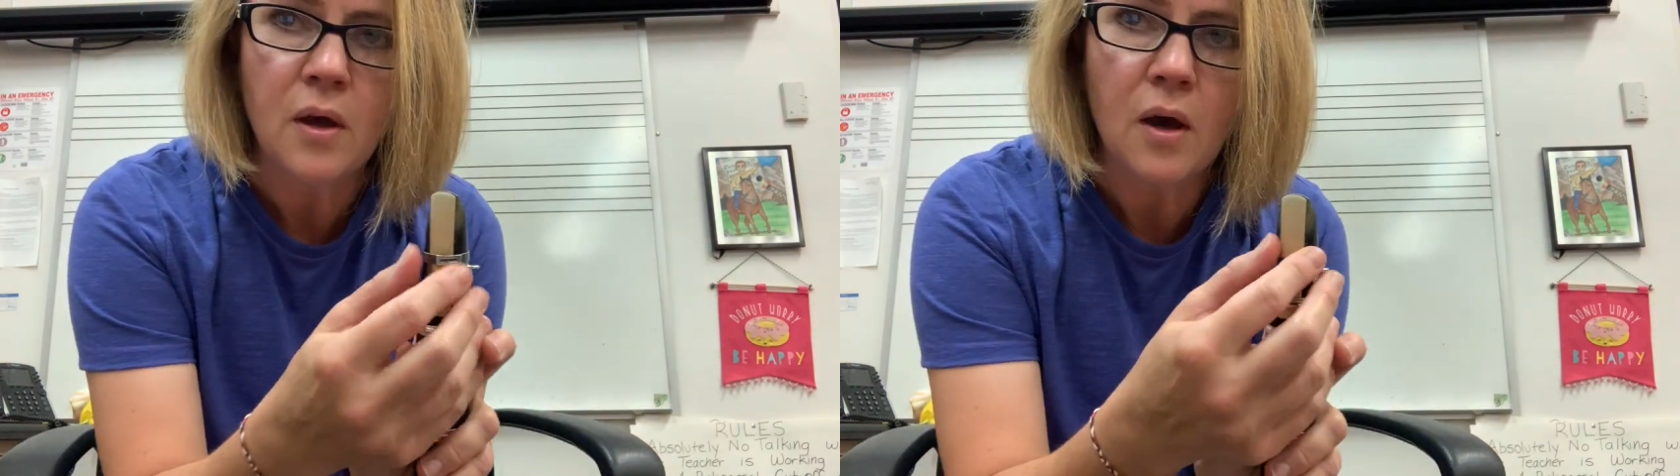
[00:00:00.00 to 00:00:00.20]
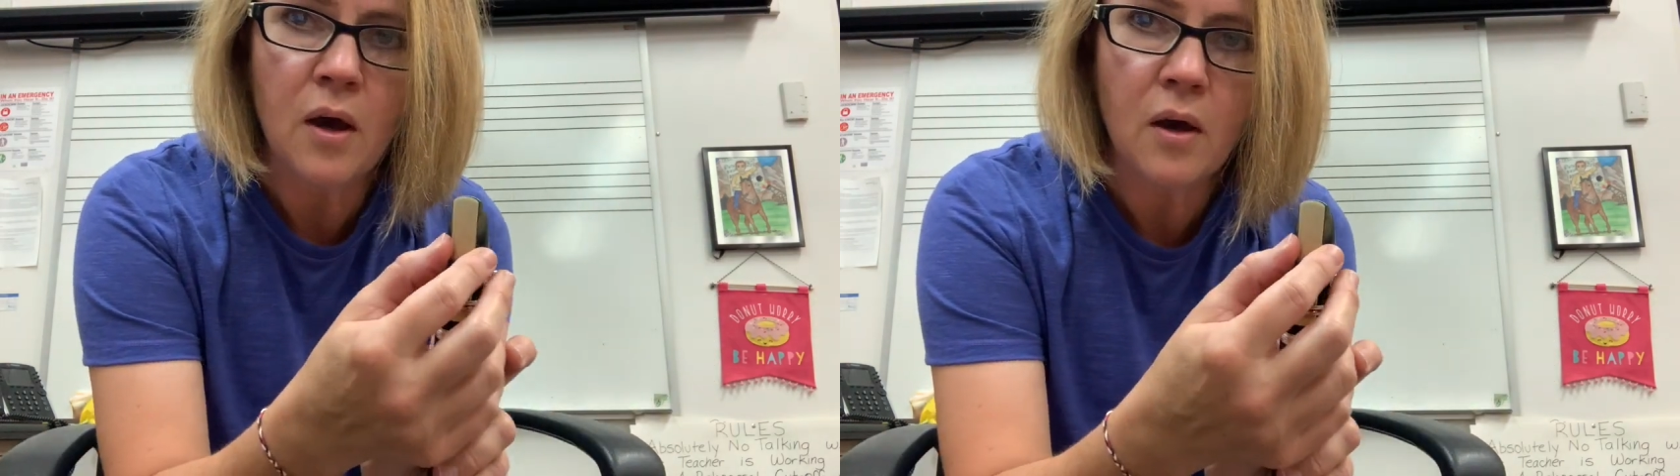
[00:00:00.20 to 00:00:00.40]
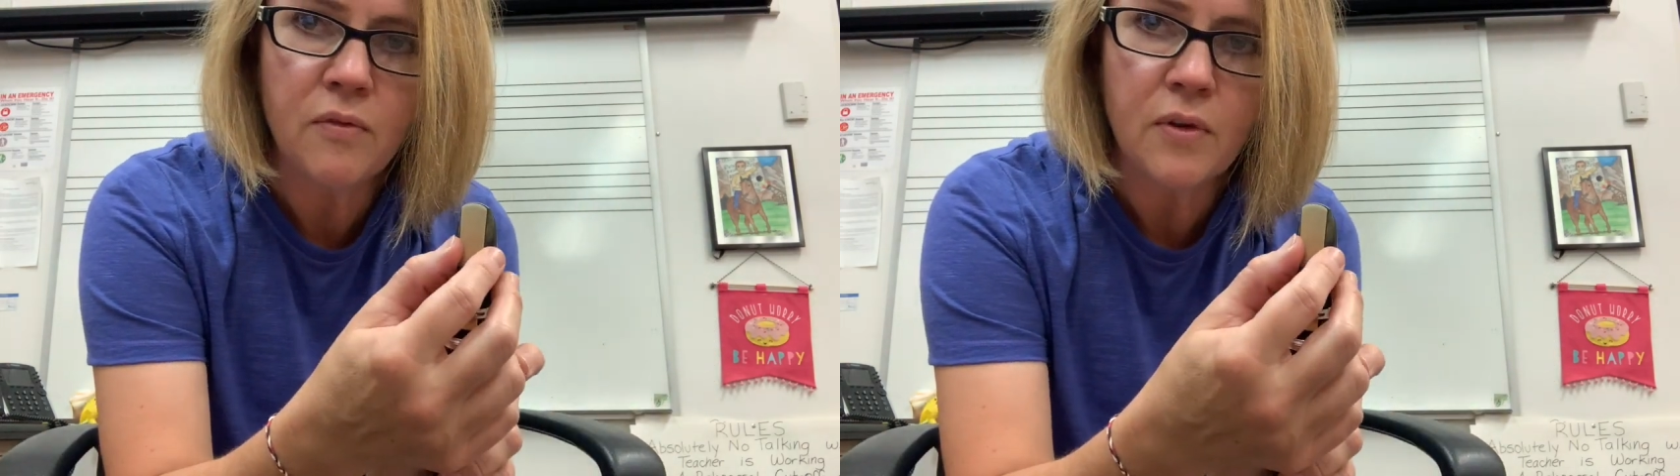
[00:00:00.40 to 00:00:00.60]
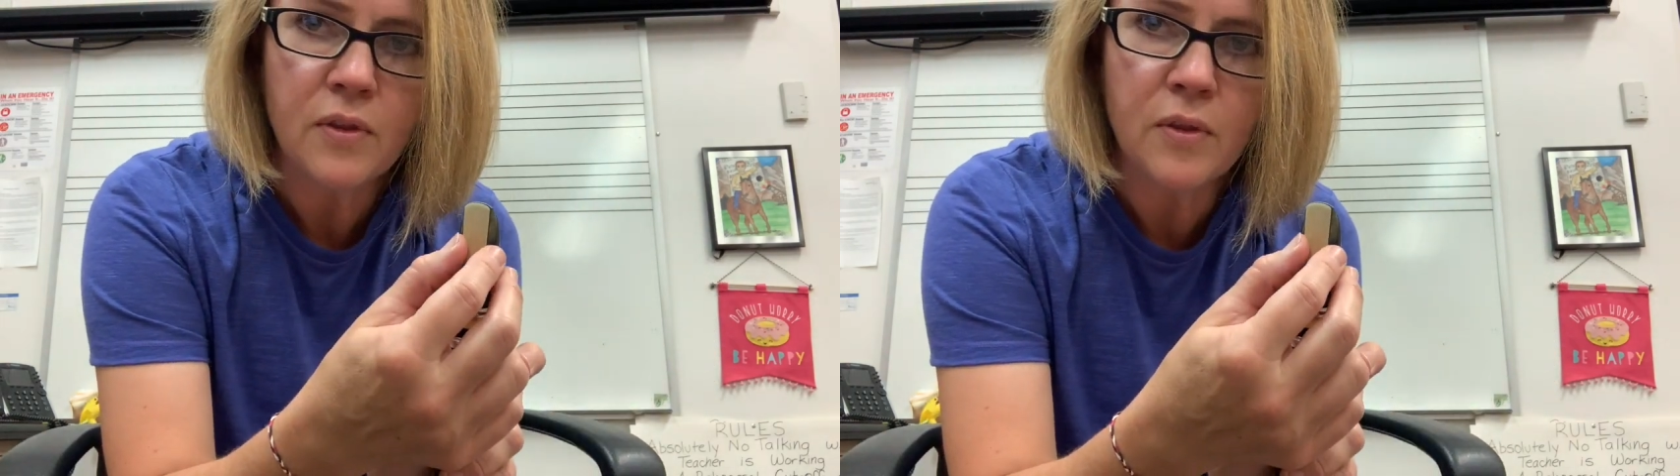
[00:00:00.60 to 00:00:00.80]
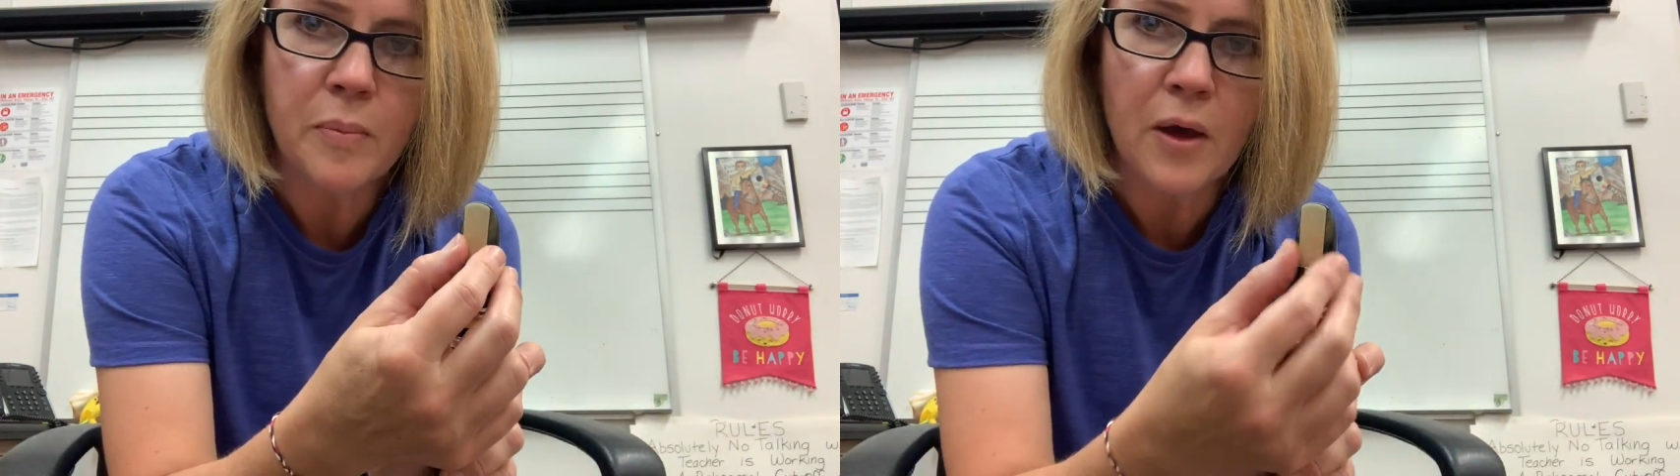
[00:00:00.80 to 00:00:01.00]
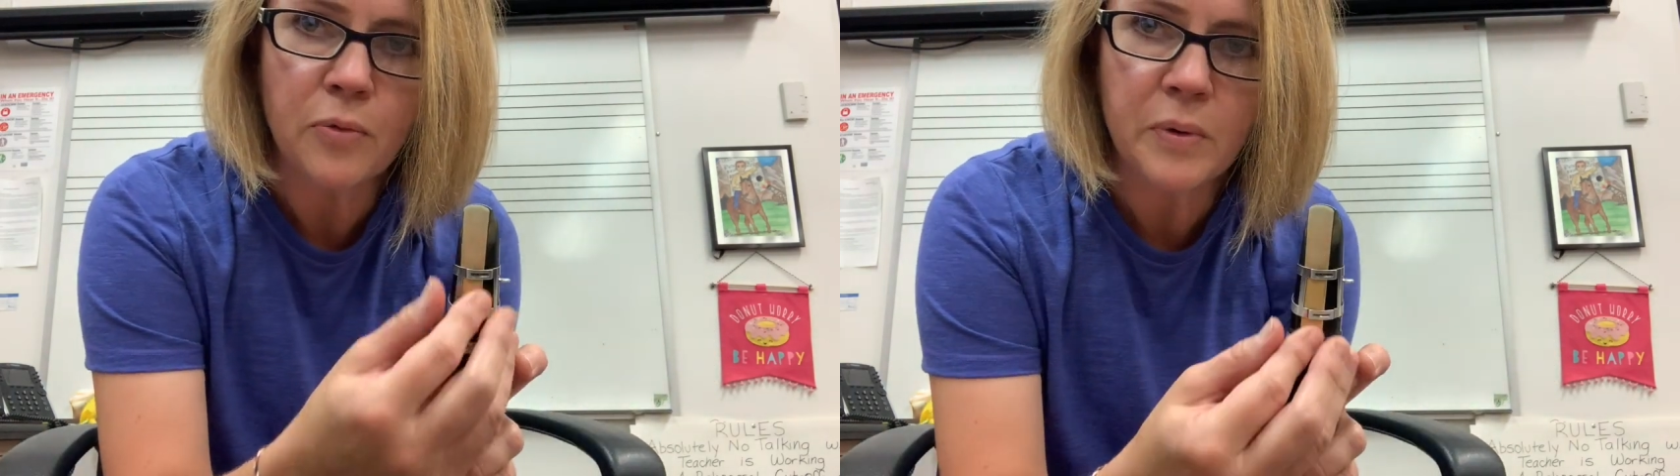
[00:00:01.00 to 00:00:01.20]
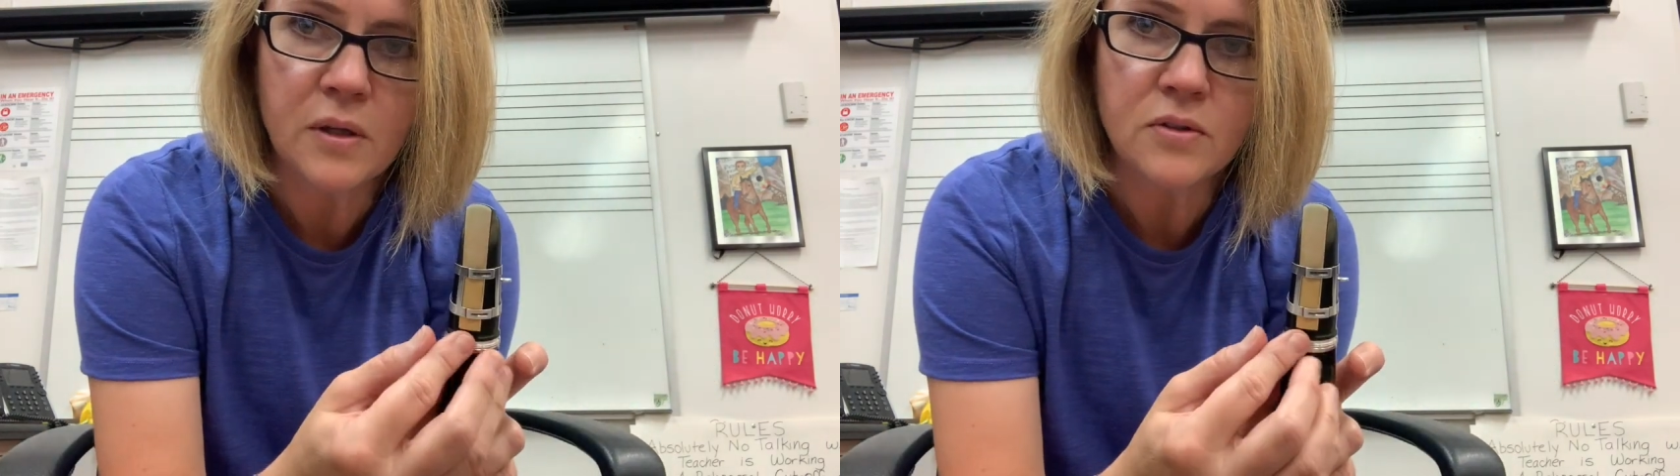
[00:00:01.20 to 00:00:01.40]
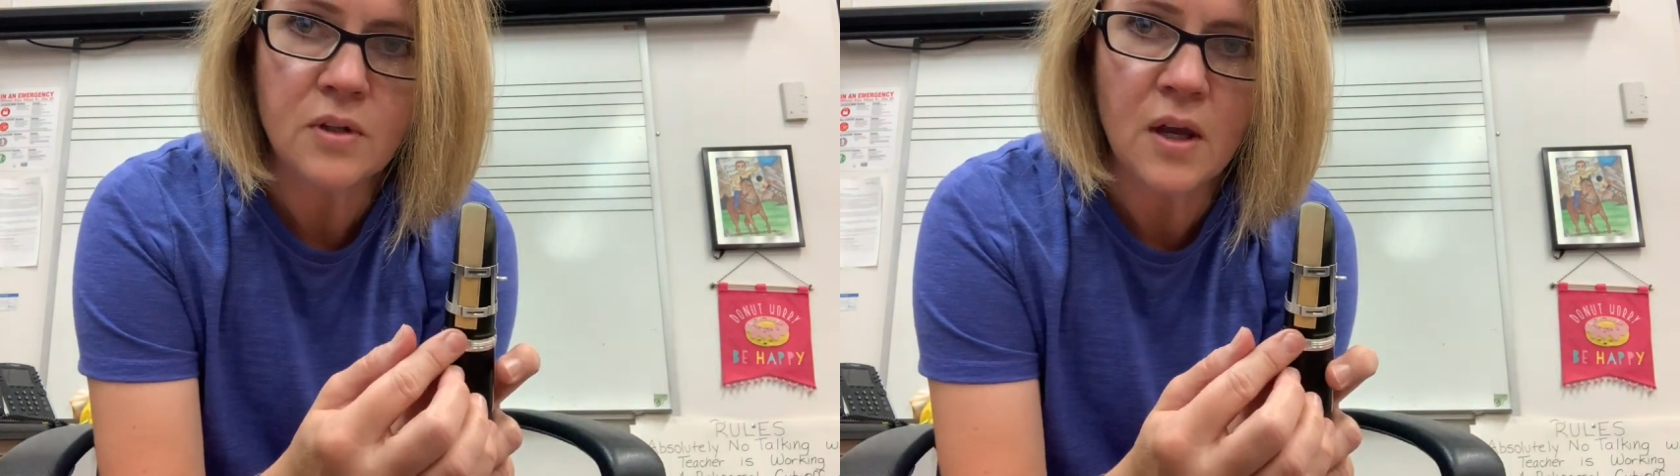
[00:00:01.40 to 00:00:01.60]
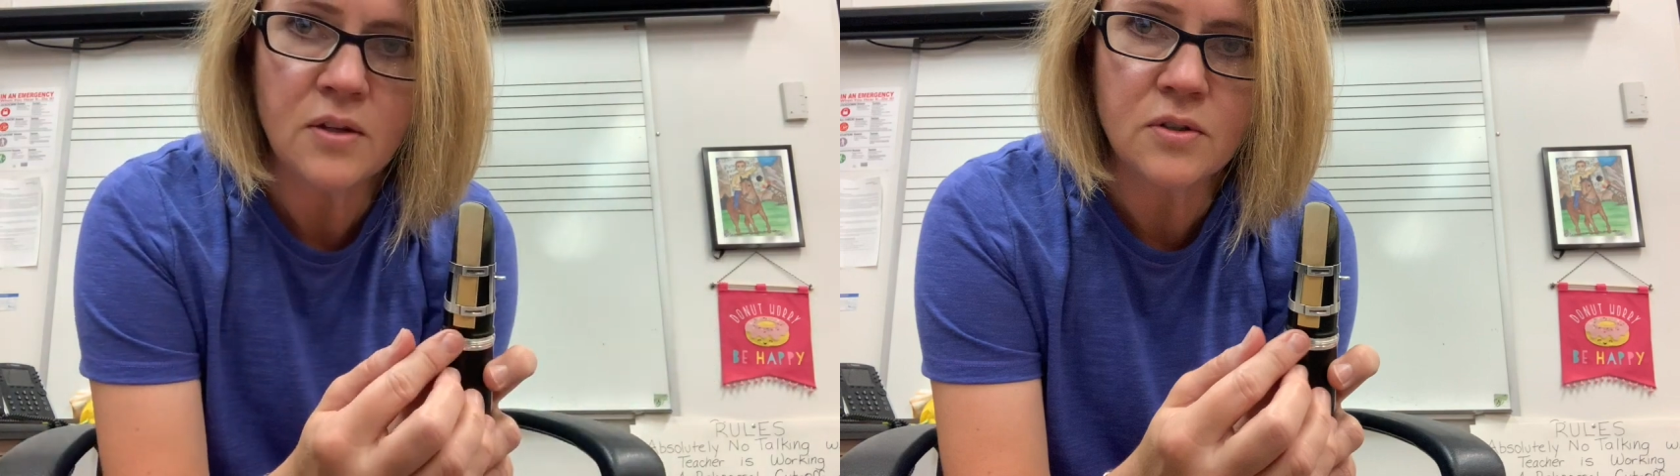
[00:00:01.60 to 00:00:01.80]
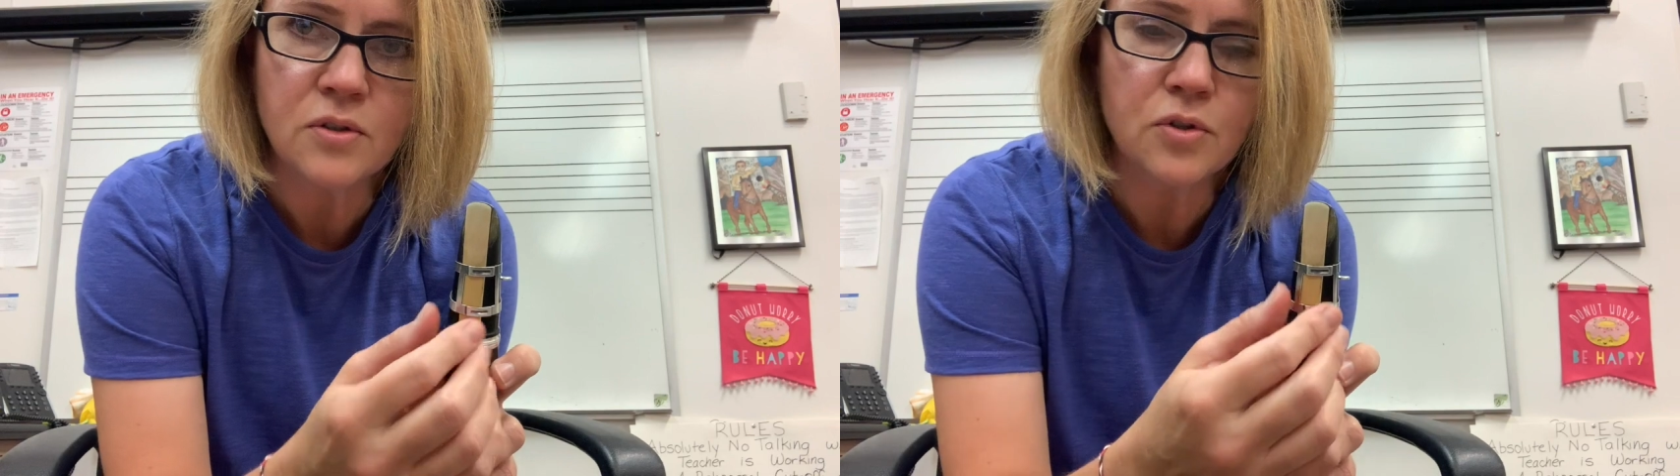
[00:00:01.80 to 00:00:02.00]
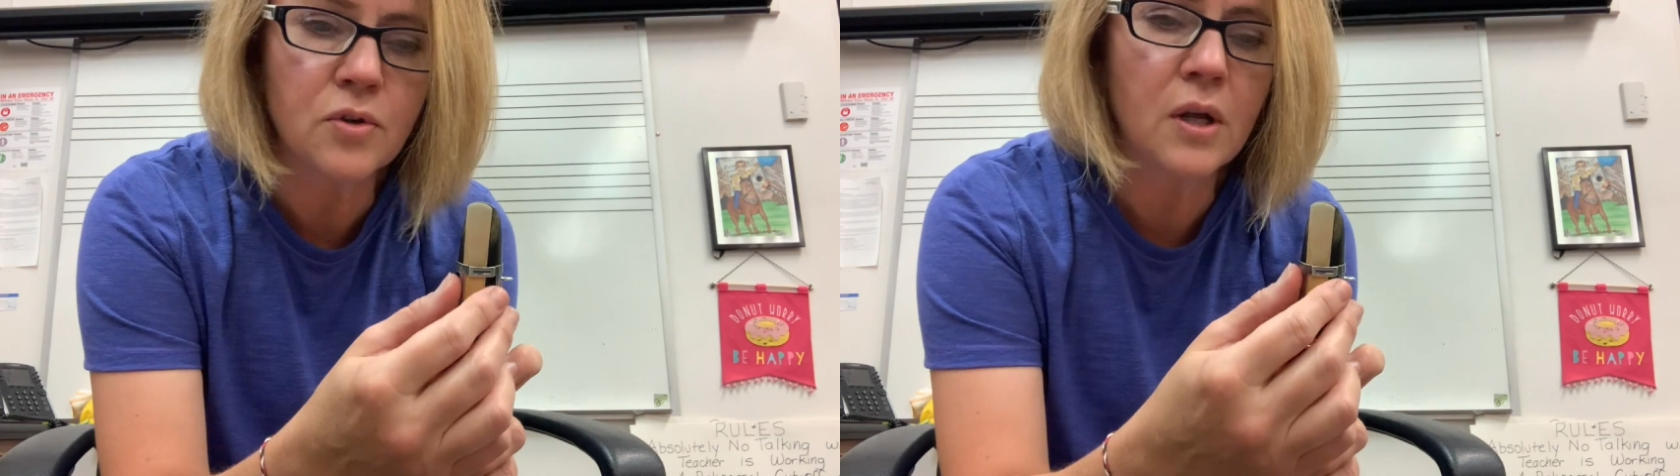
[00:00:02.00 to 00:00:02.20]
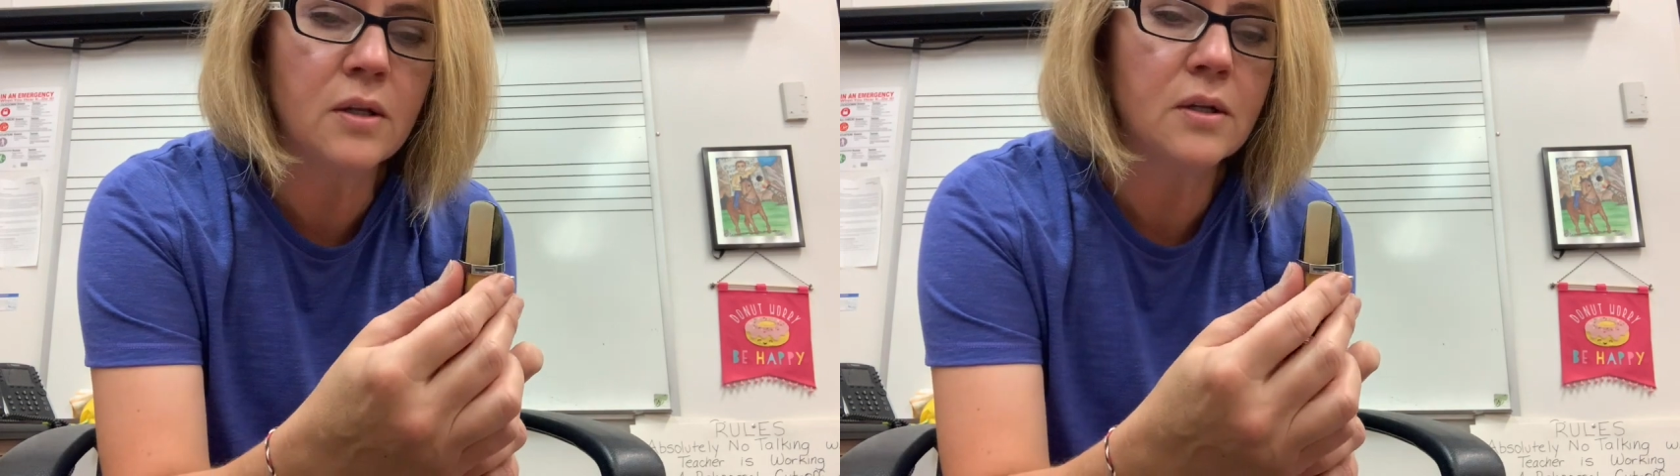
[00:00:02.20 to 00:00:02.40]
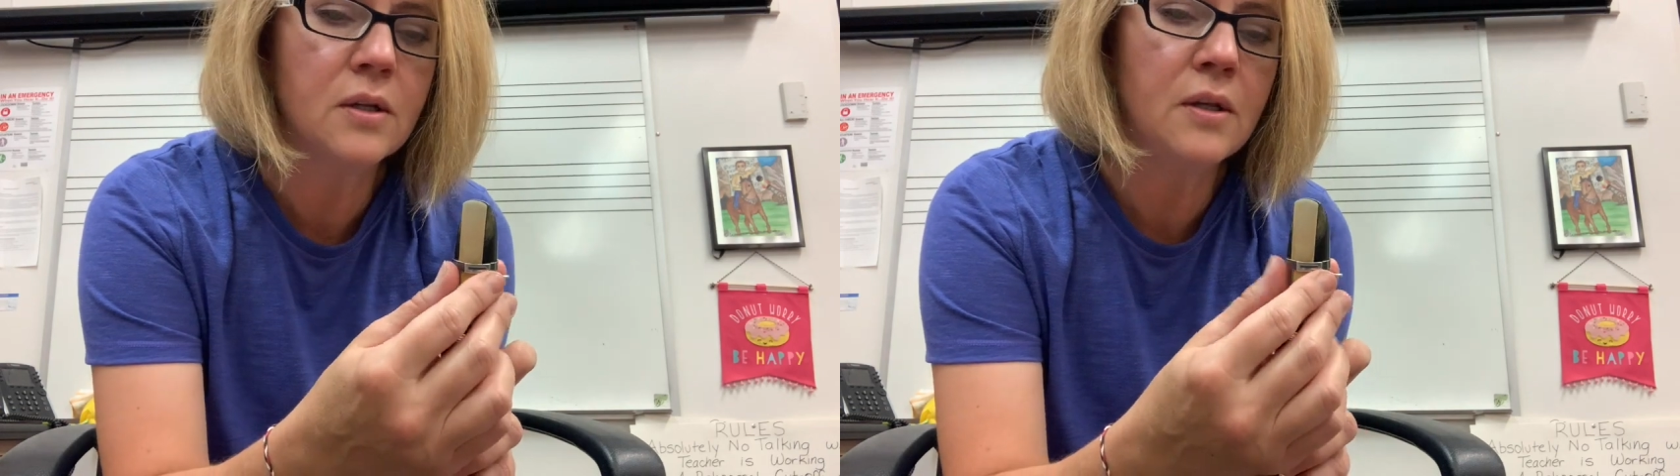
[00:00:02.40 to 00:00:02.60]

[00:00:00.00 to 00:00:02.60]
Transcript: of the mouthpiece, nice and straight.